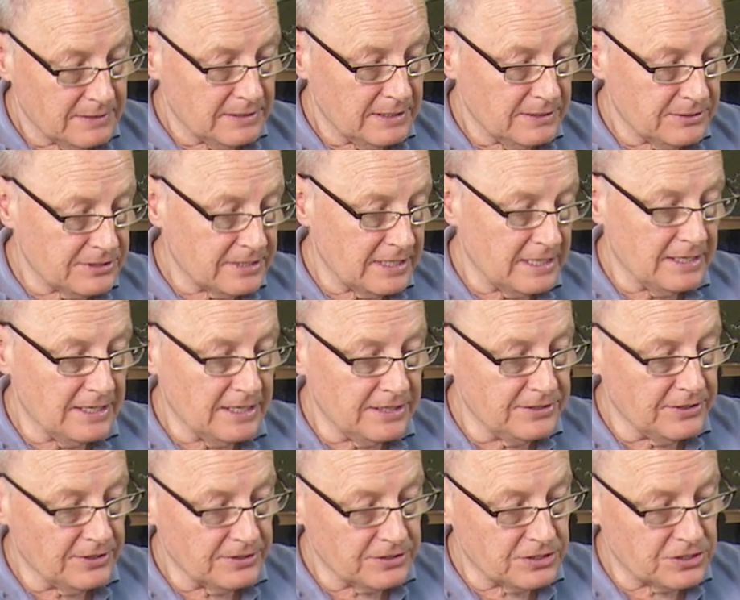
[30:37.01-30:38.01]
let's say a
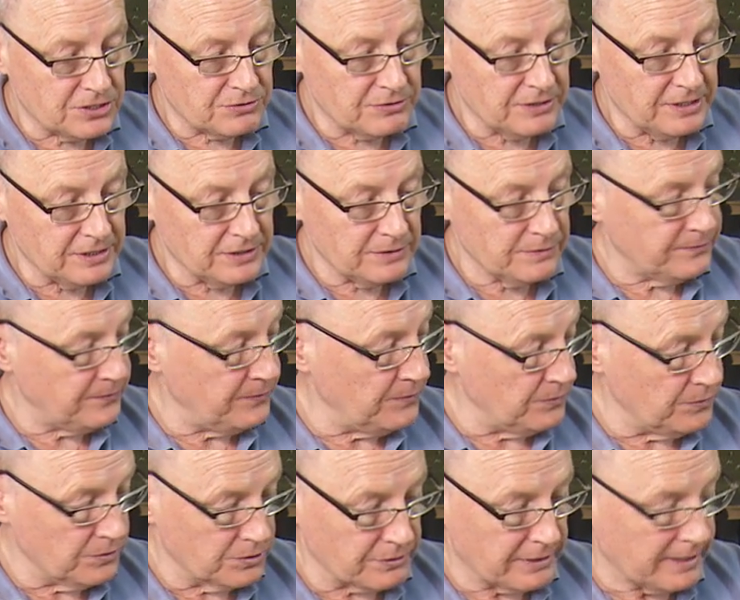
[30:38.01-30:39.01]
nice tree in the
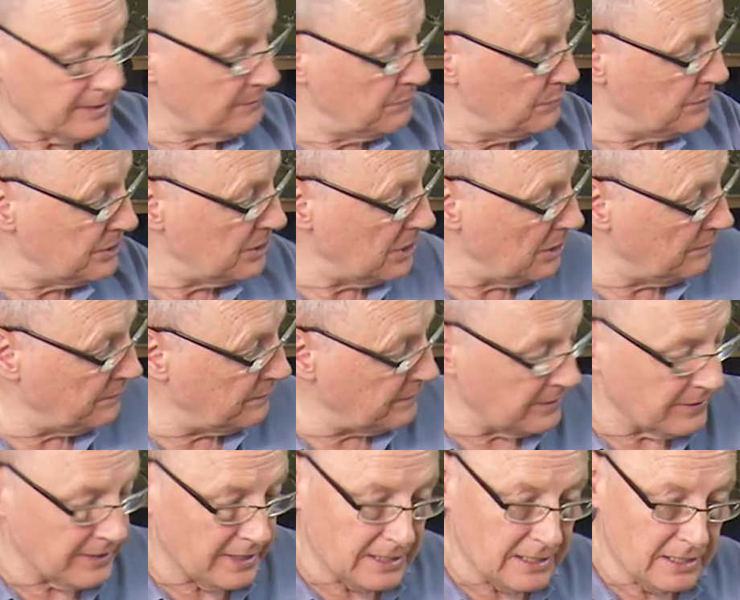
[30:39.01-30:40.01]
foreground, which
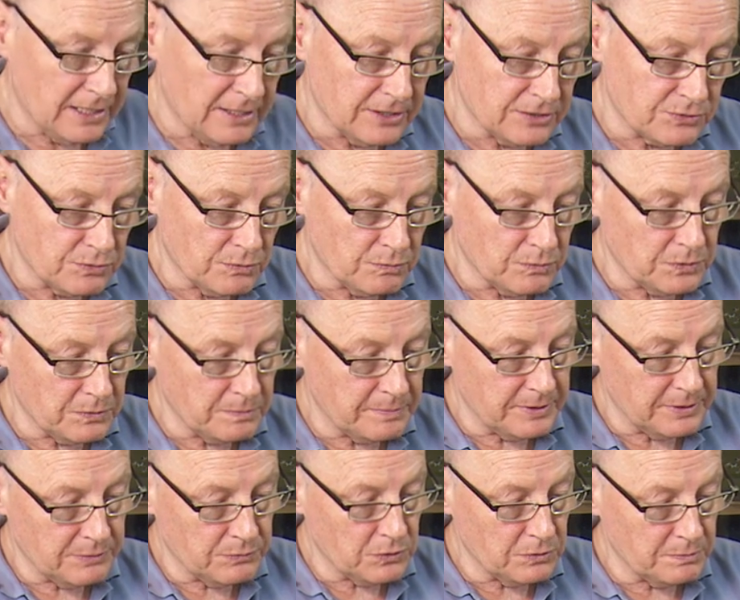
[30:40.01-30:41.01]
hopefully that large one will
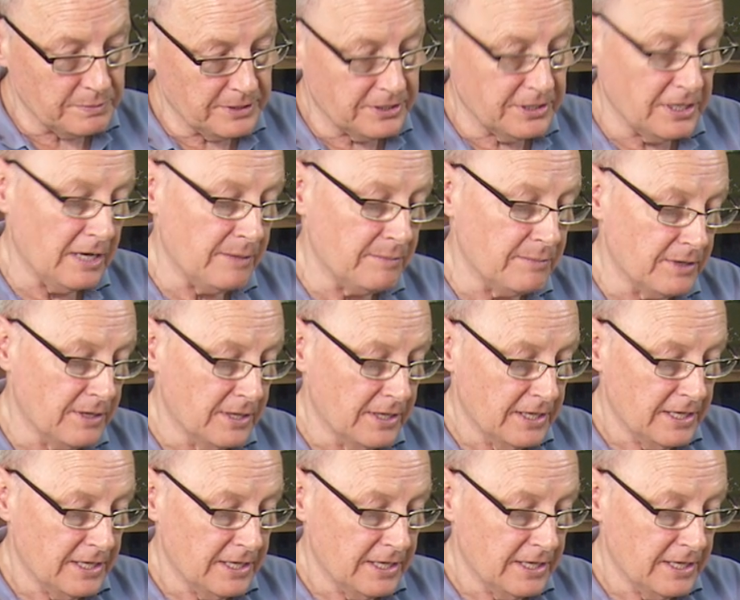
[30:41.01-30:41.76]
be will become